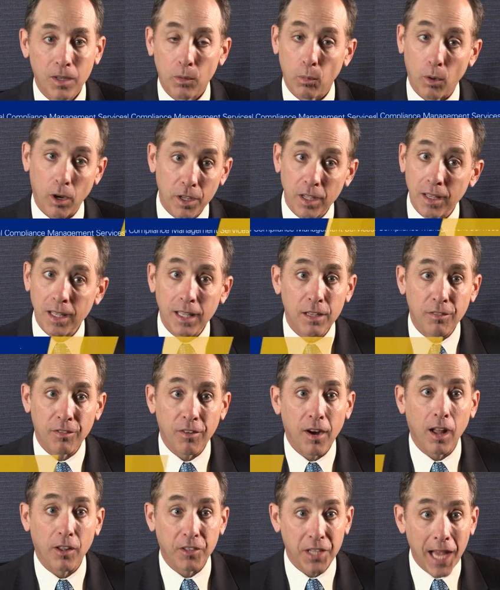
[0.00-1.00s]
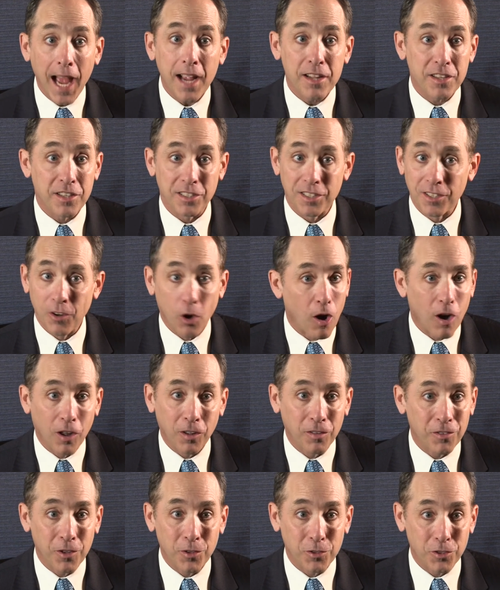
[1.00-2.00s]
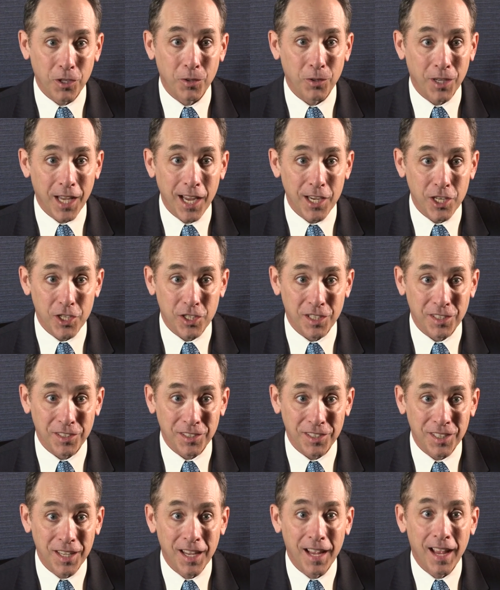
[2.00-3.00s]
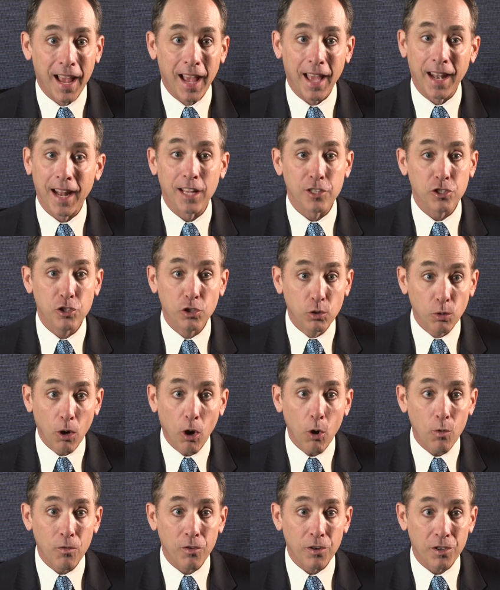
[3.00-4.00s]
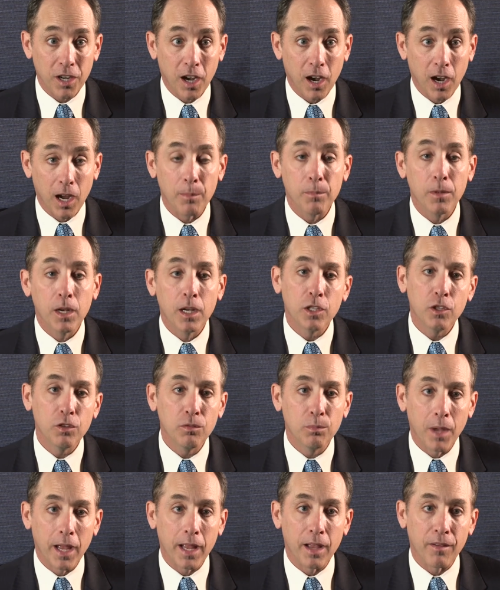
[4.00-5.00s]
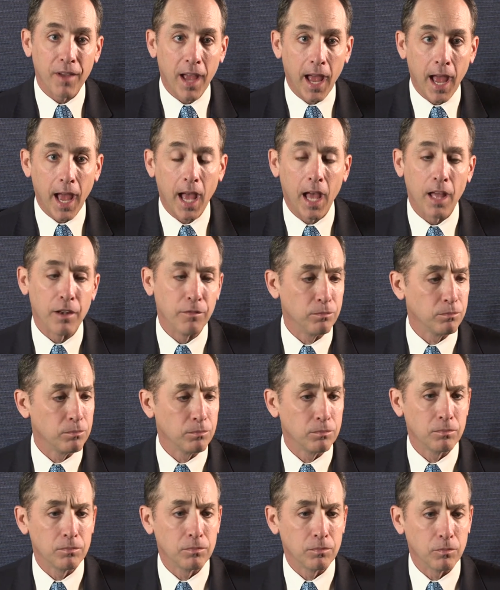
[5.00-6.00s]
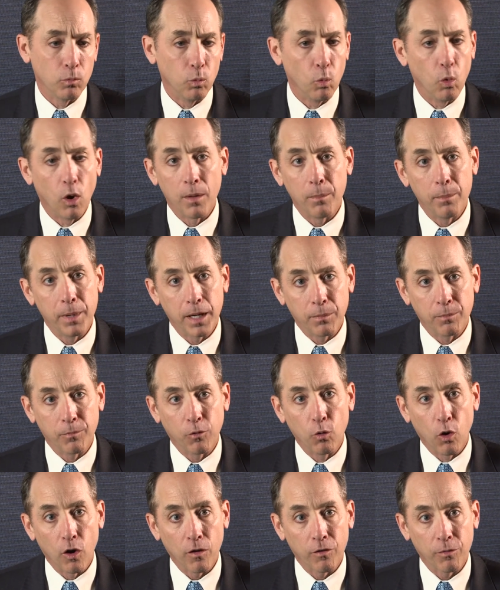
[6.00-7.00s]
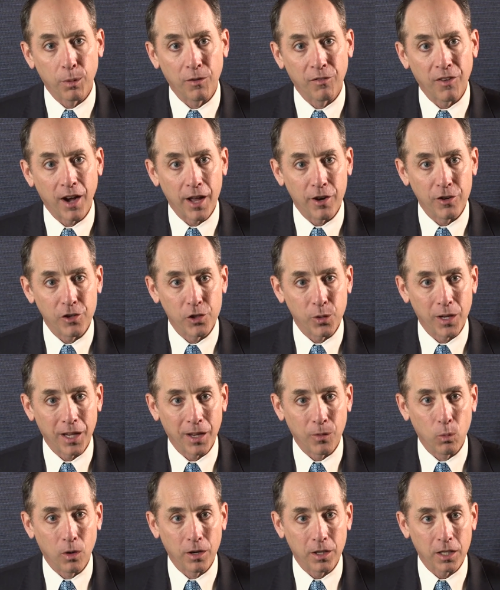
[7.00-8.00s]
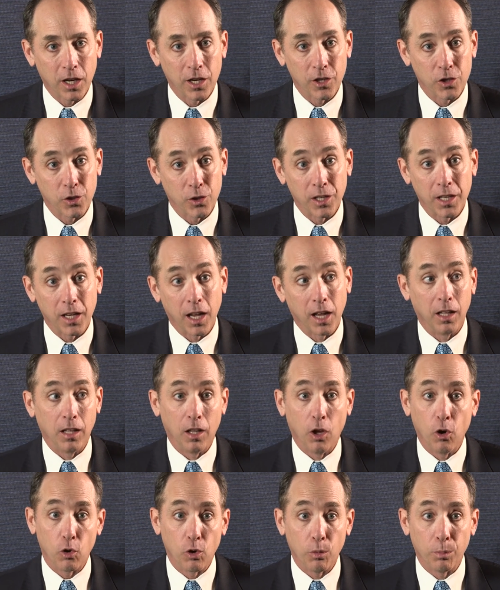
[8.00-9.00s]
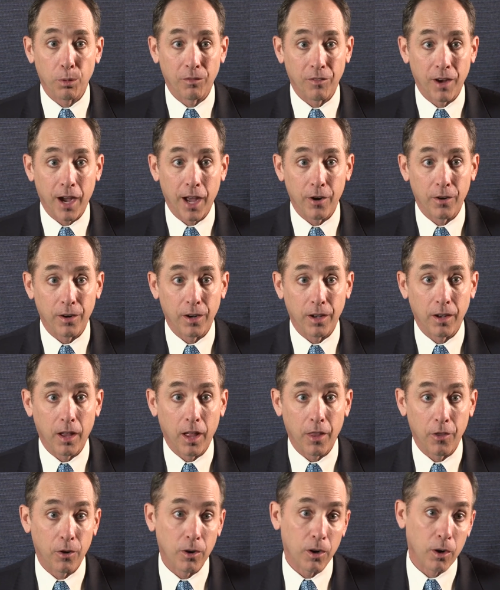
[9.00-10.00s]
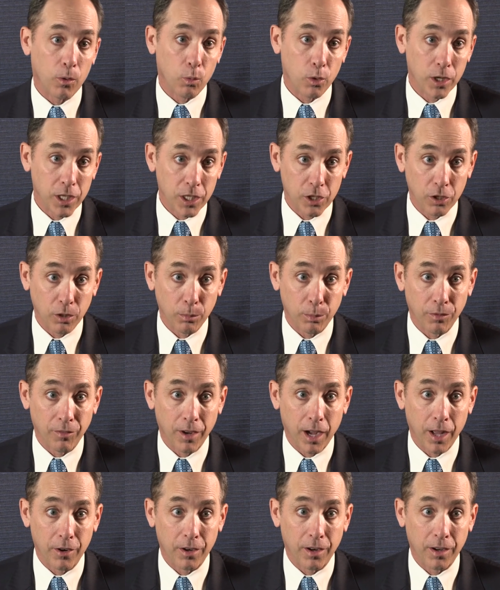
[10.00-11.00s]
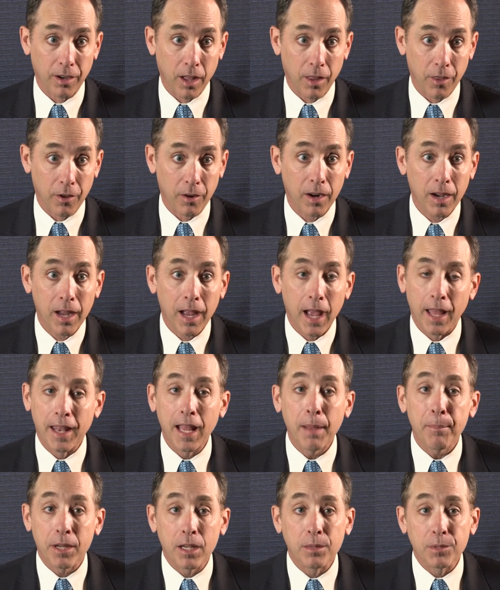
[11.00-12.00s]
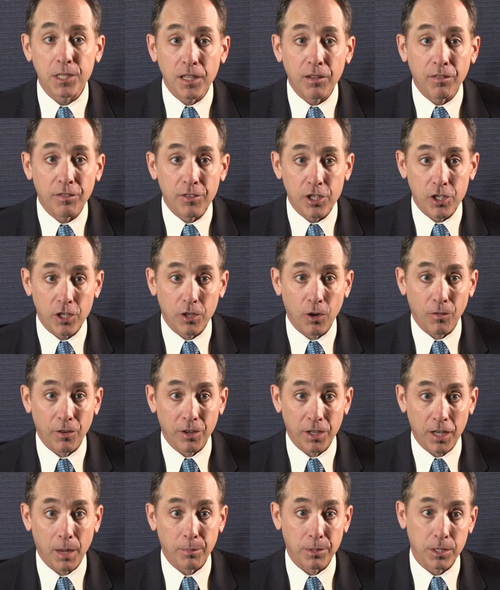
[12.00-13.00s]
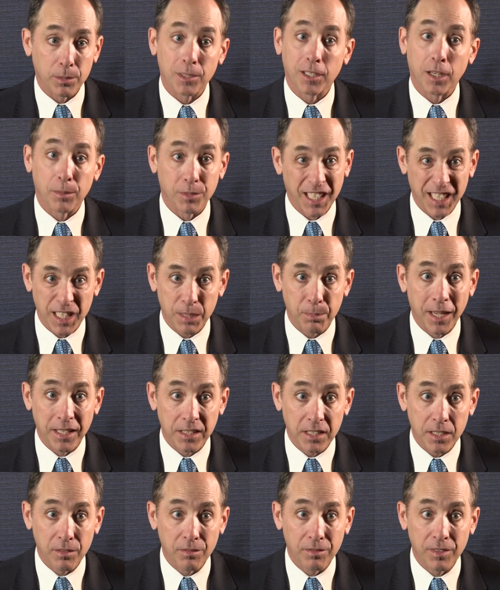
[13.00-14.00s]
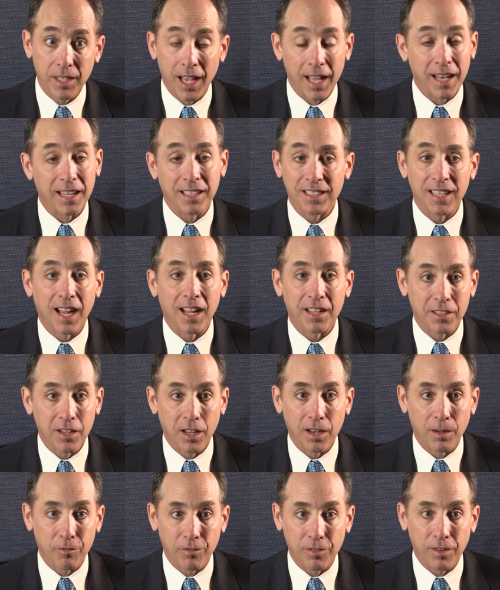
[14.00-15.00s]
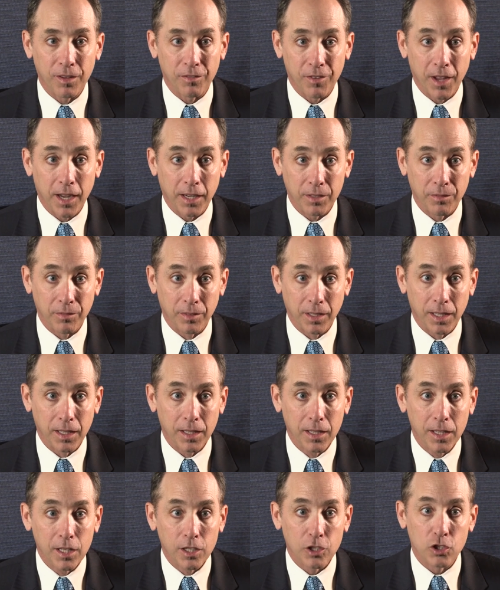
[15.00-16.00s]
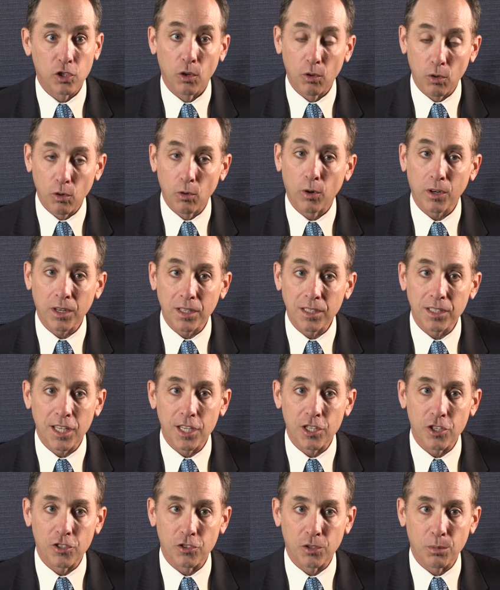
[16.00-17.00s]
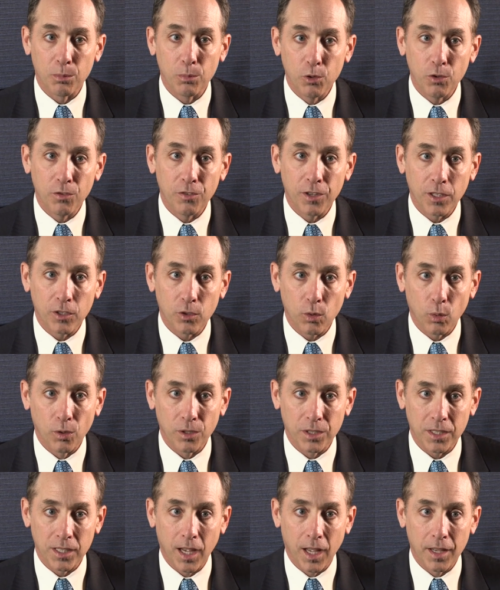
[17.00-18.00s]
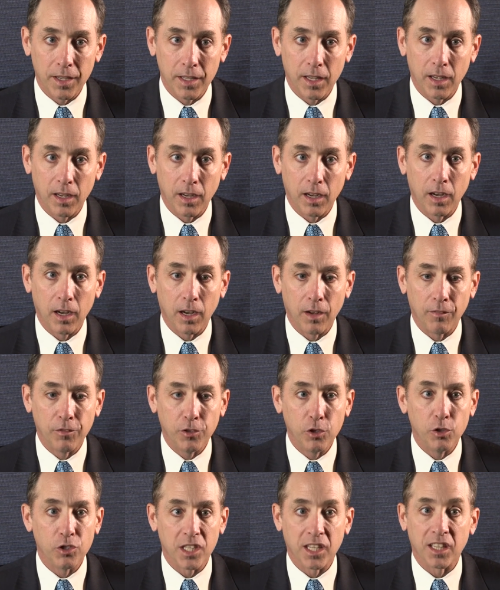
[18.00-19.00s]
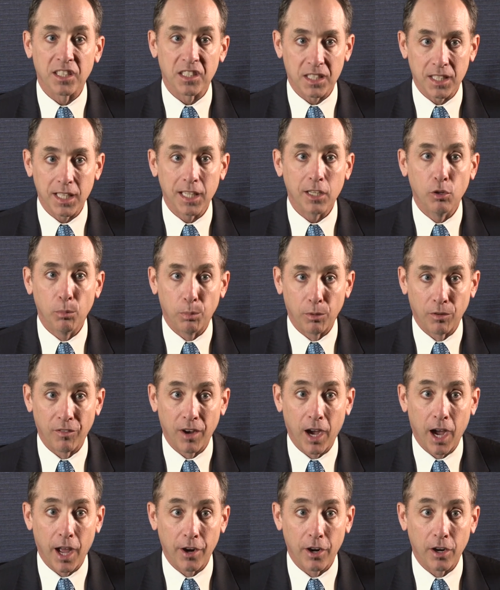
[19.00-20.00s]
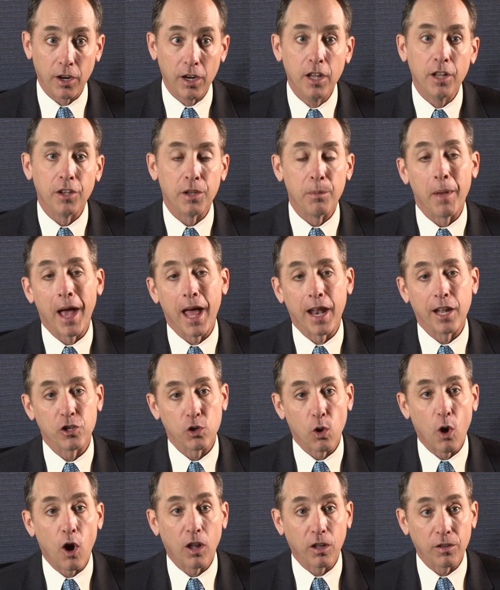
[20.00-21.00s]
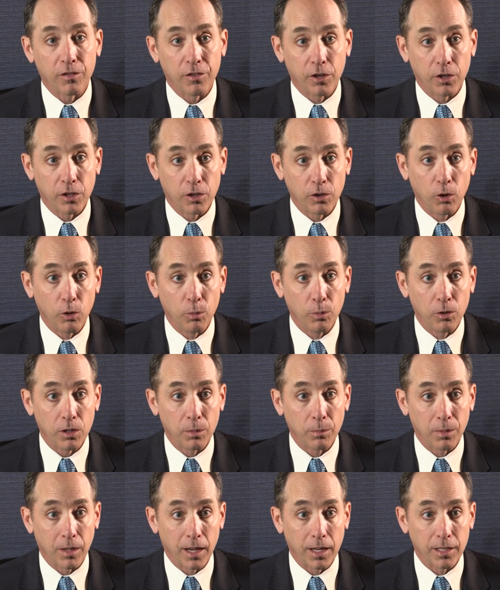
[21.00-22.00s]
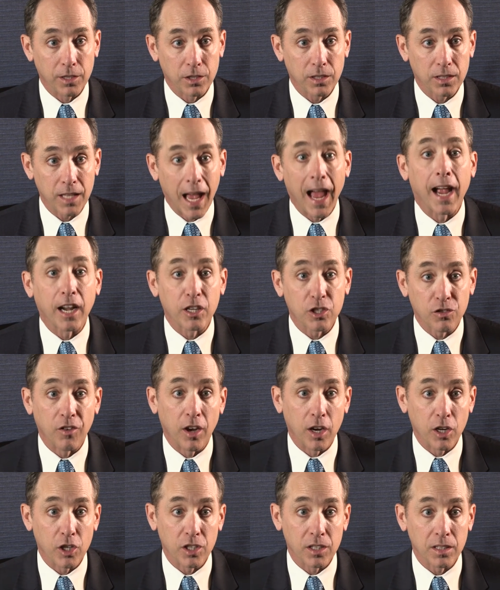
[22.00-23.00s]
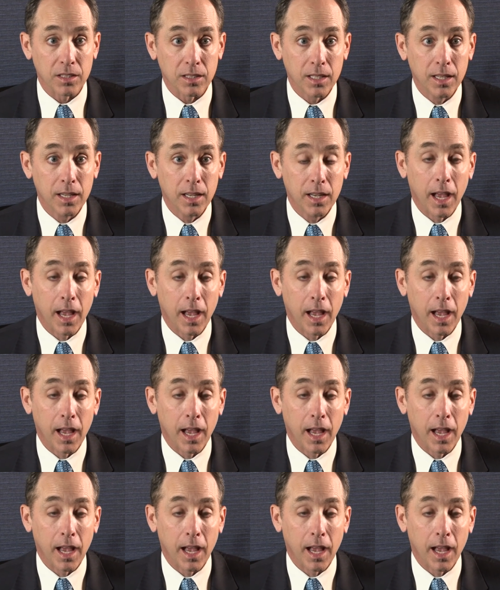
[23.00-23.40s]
Well, you need to file taxes in all of those locations. And as you grow over time, you may have had one big four provider doing it in one country, a local provider in another, a regional provider in another, and that becomes inefficient over time. it becomes expensive and it's not done effectively. So organizations are moving towards the idea of using a single provider to manage all of their global compliance tax functions.